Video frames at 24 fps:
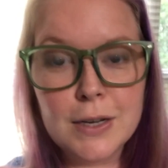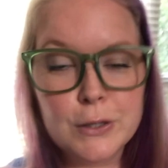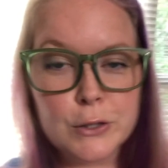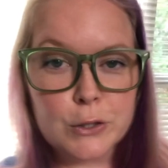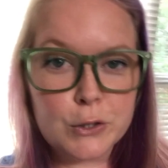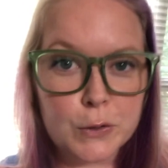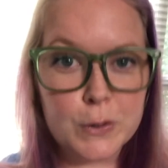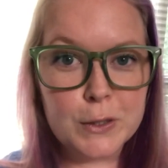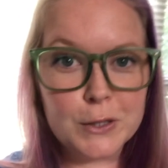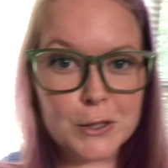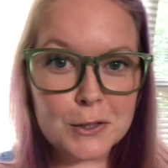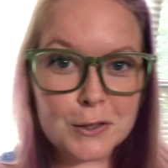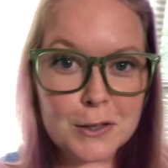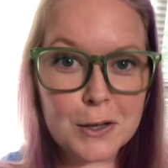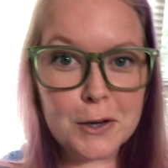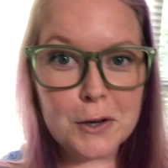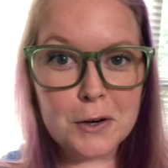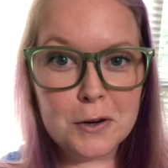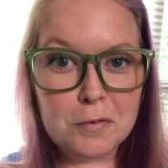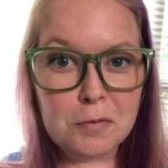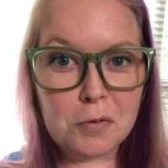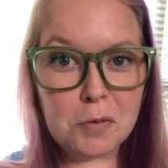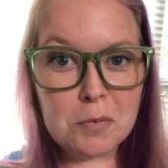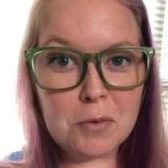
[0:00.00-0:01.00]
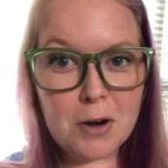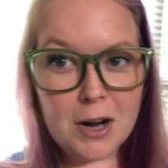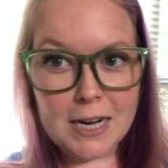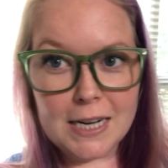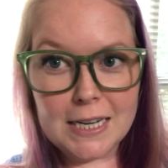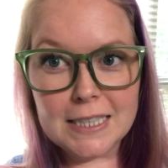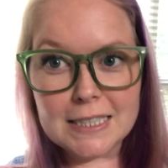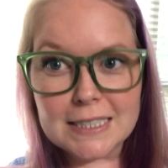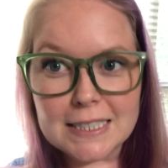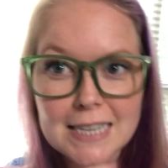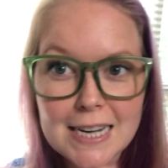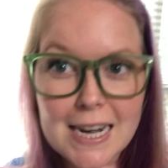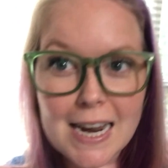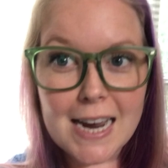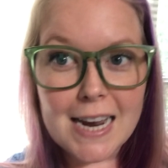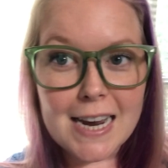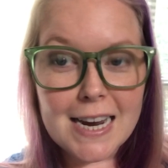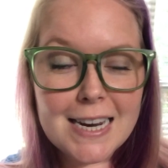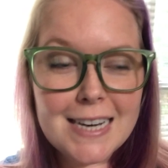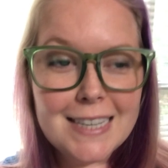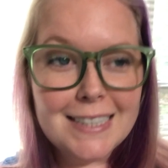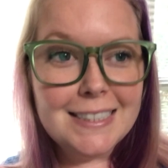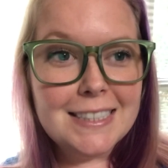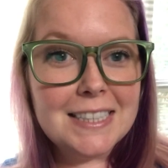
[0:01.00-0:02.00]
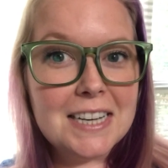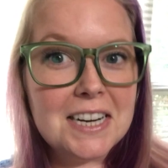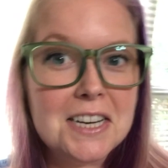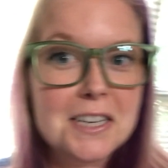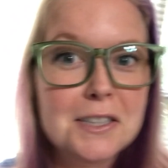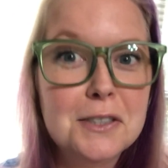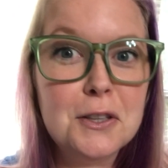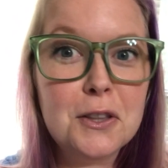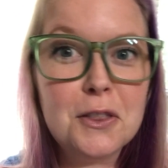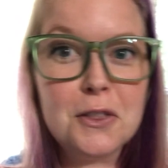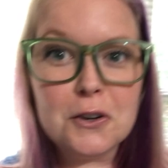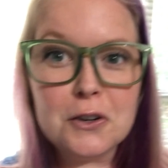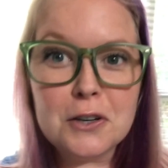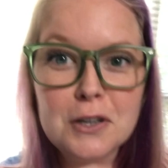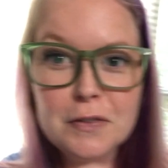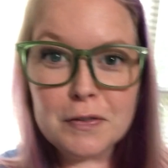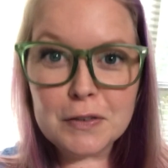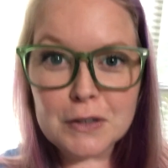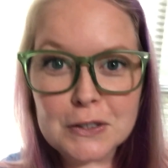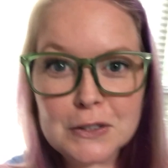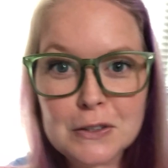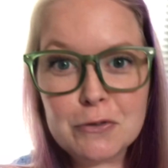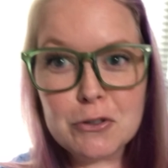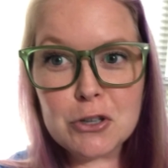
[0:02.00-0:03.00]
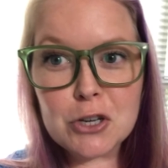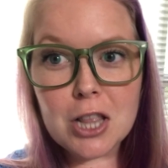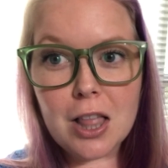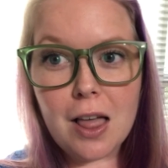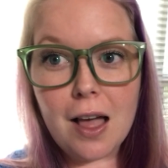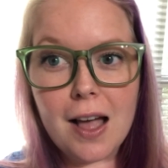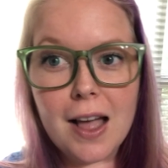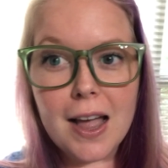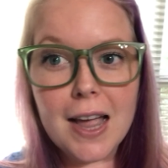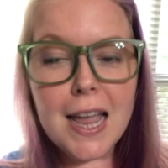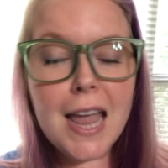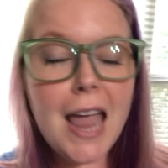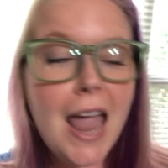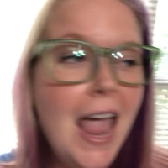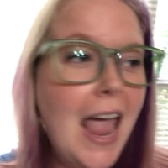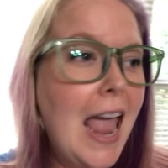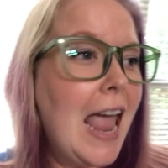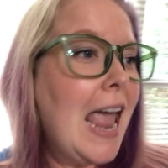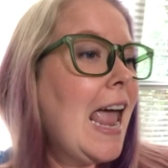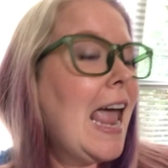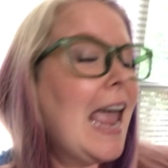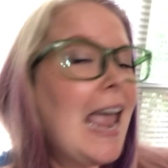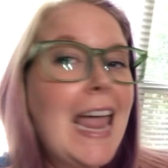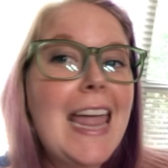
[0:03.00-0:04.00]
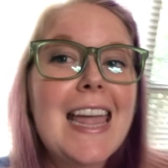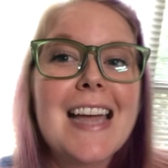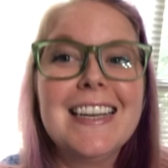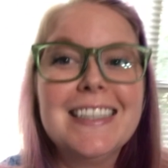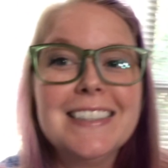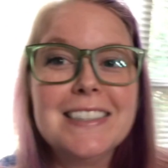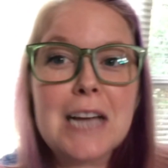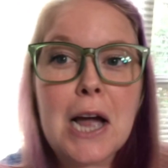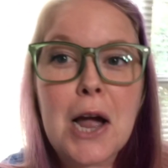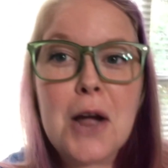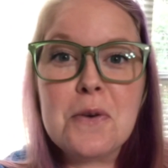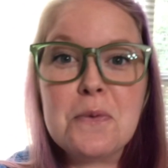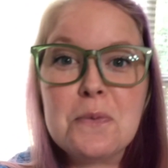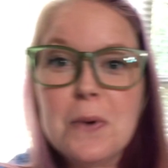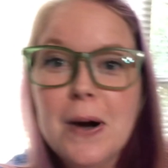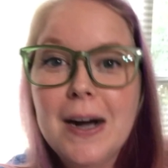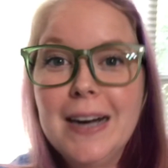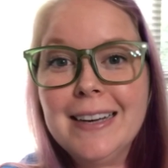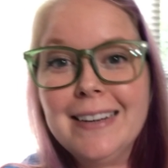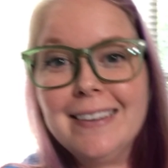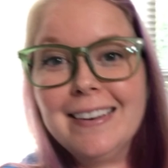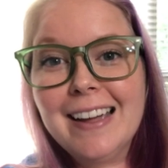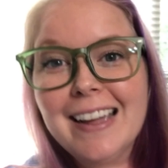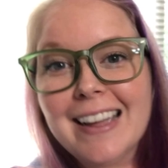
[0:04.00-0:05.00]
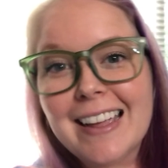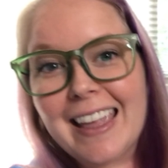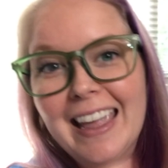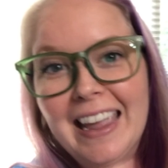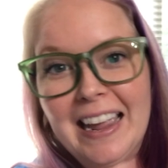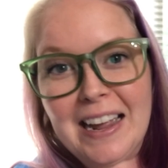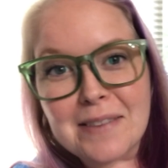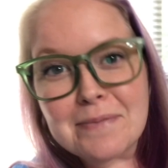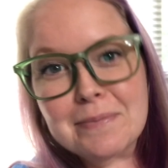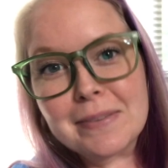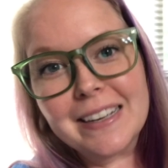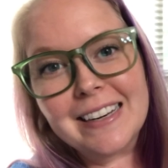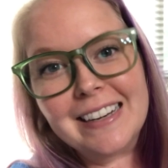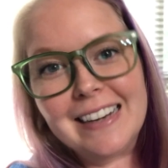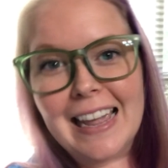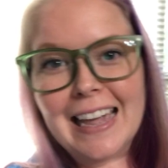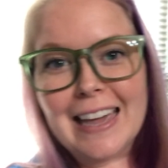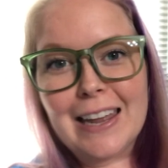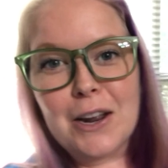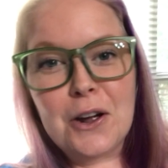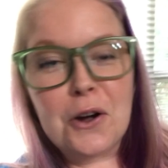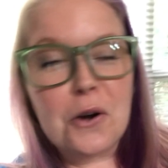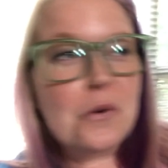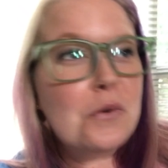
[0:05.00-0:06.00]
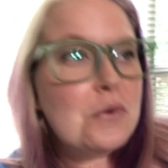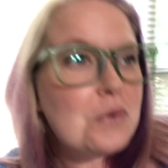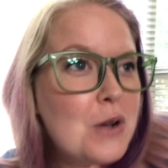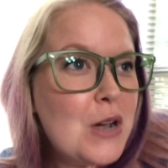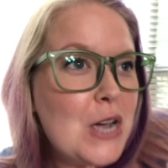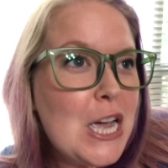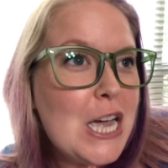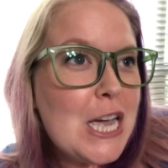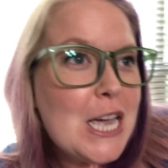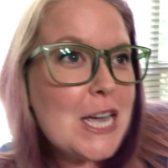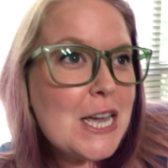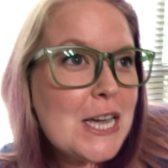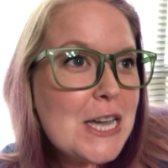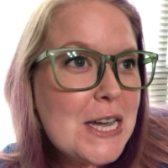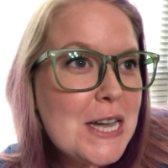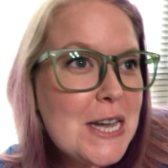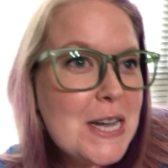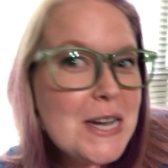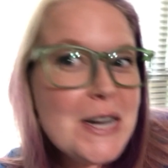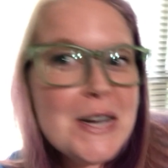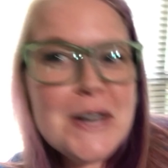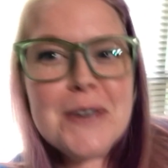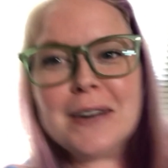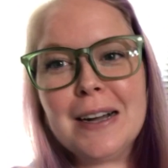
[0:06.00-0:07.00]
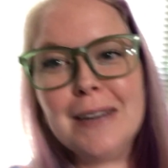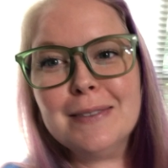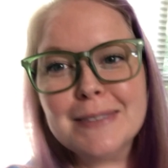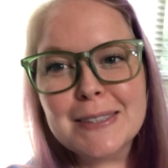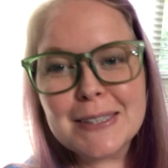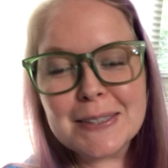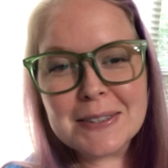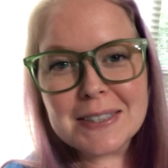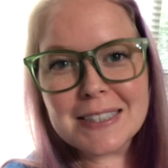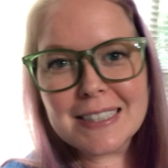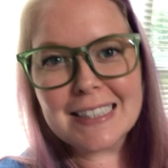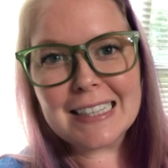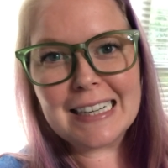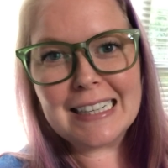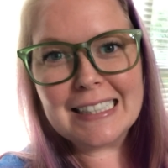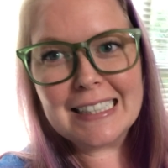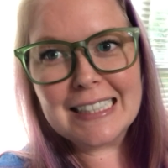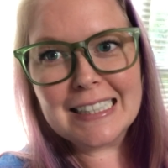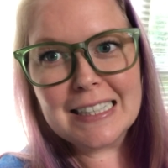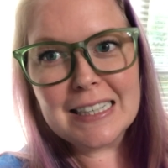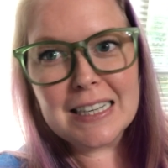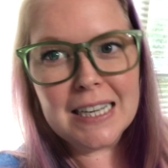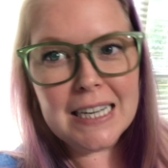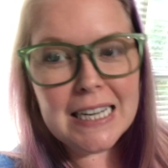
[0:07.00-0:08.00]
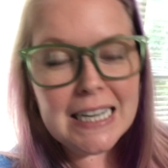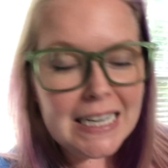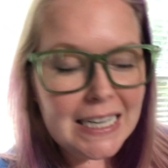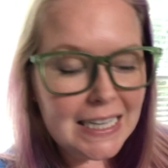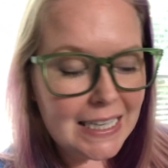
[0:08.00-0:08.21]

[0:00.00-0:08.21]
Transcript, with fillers: So I just got home from riding today. Today is the 31st of July and I won Camp Nano. Woohoo! I'm so excited.